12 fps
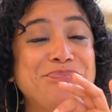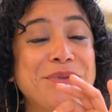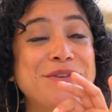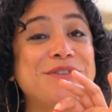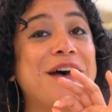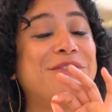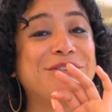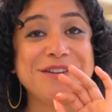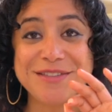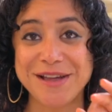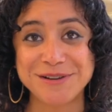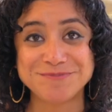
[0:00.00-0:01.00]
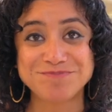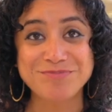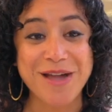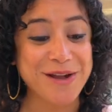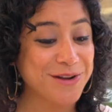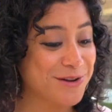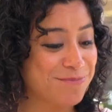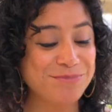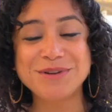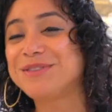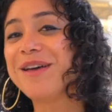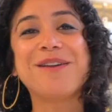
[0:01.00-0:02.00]
is everything. I could
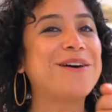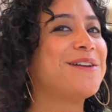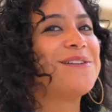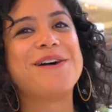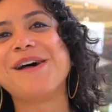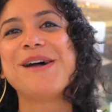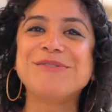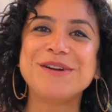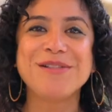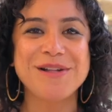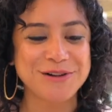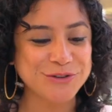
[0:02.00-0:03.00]
put that on everything.